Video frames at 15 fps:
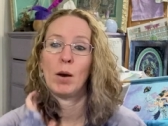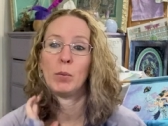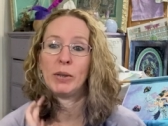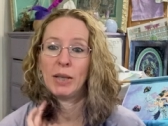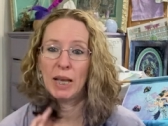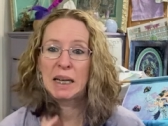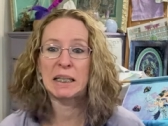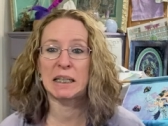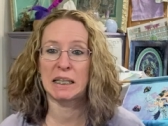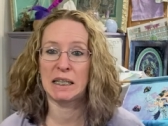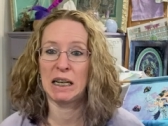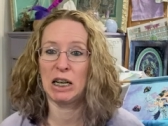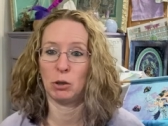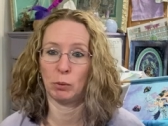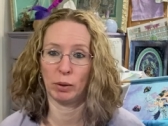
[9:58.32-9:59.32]
I would like to
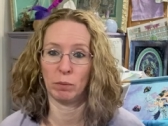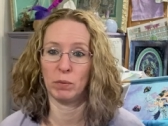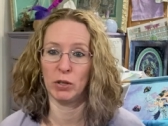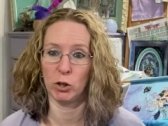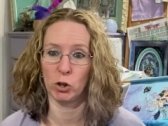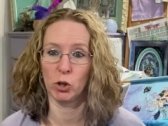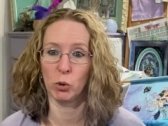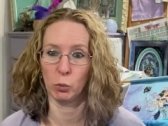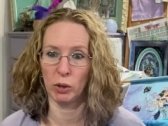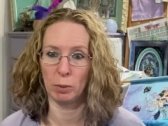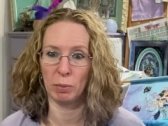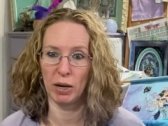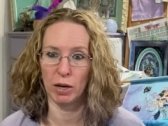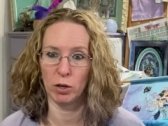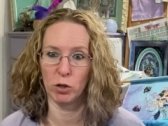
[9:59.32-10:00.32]
say I want to finish three
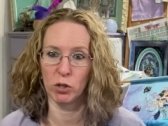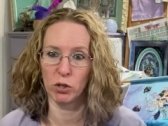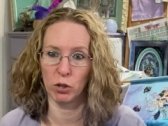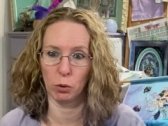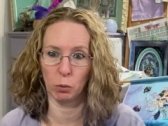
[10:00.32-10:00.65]
pages, the